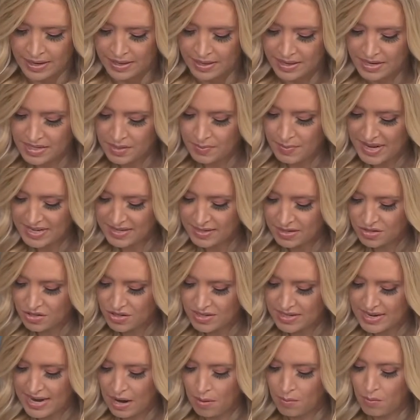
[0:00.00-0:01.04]
This message
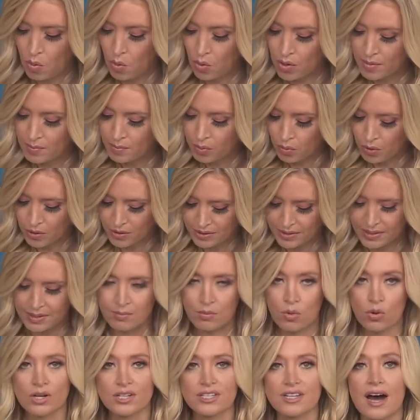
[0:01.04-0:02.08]
is now more important and
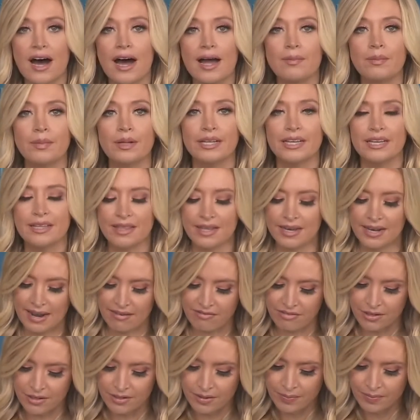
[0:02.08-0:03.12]
more timely than
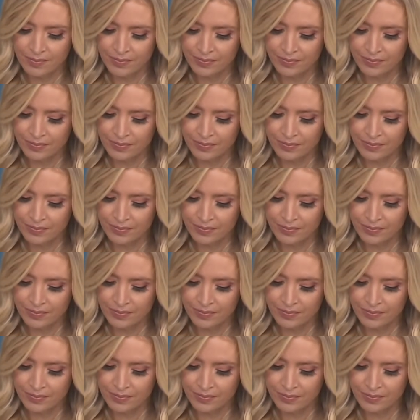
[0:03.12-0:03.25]
ever.